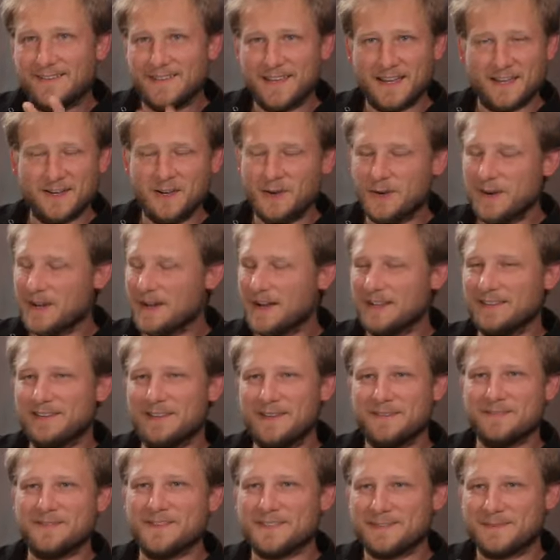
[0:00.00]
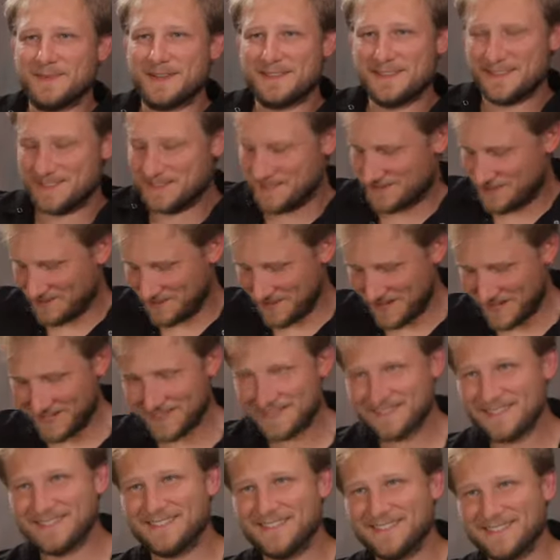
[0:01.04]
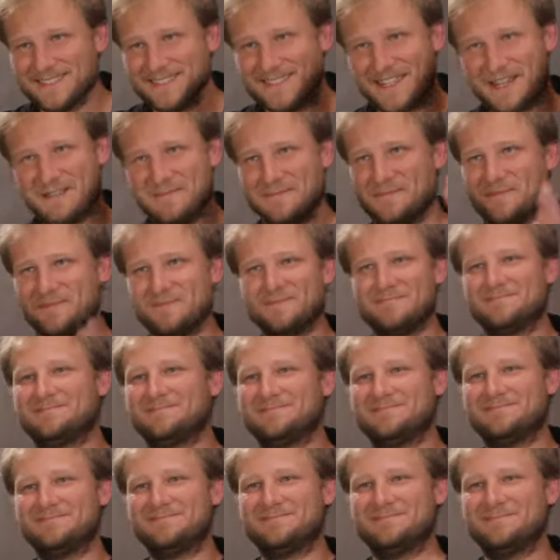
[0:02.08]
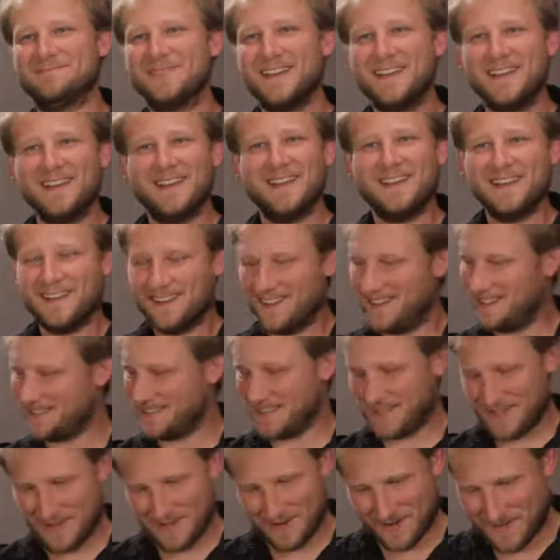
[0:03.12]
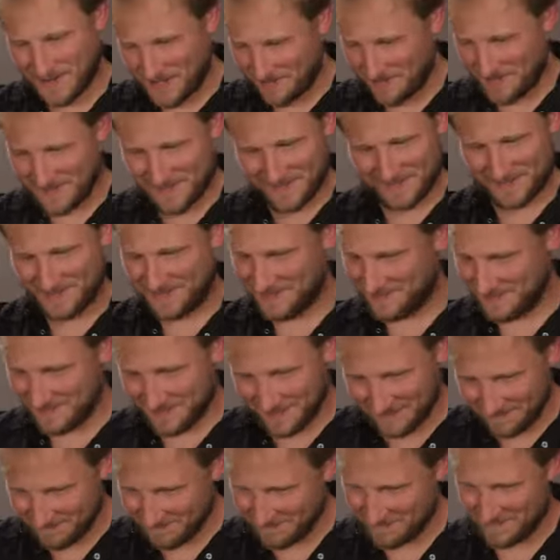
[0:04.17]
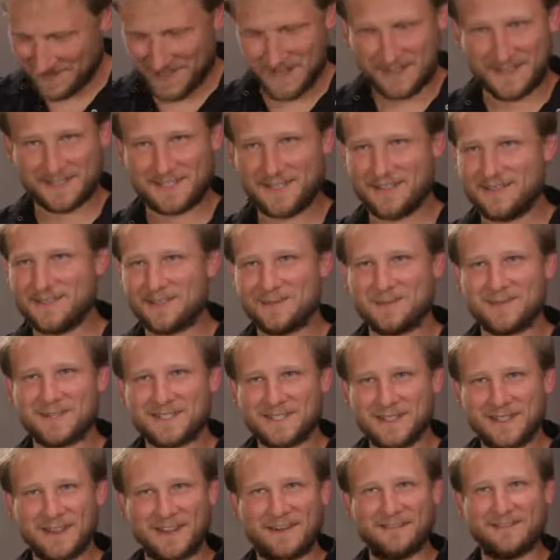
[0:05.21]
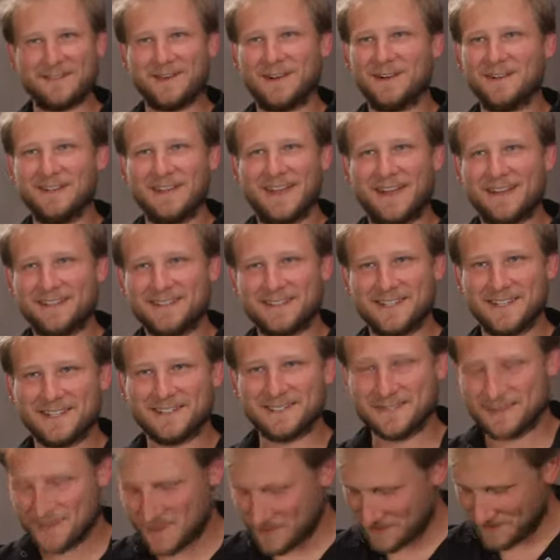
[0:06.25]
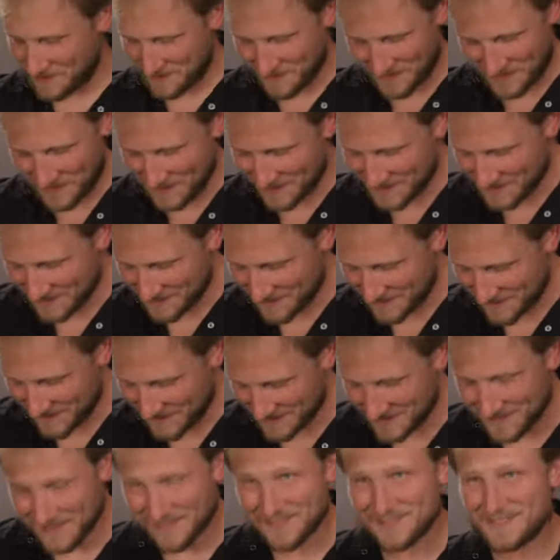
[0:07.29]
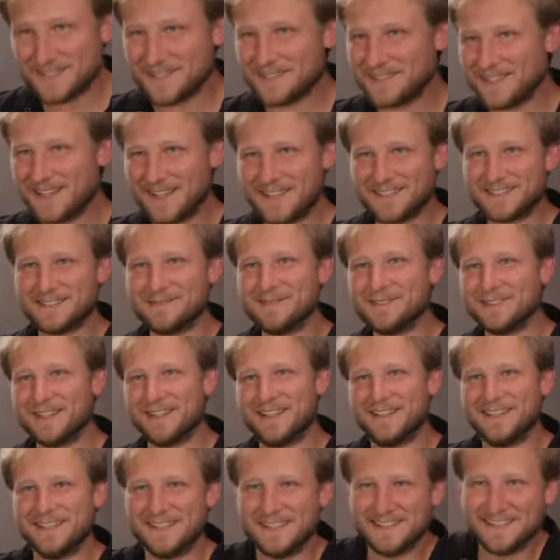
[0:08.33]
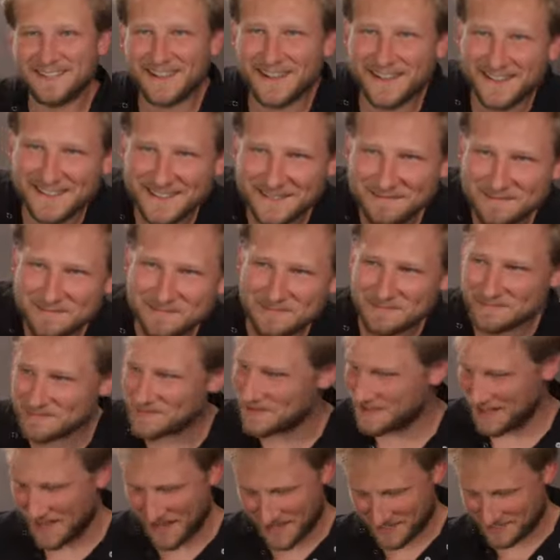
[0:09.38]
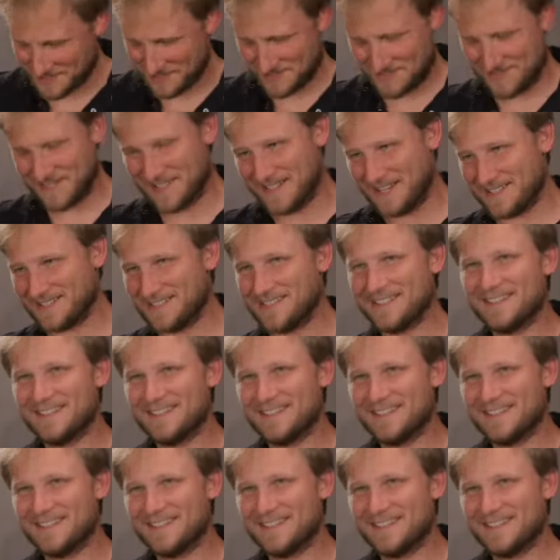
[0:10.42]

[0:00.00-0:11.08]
Yeah, no, and I love this, man. Yeah. This is great. This is, I'll tell you what, even regardless how this works out, I've rarely had a chance to work with anyone who does this kind of stuff. This is awesome. It's like a exercise.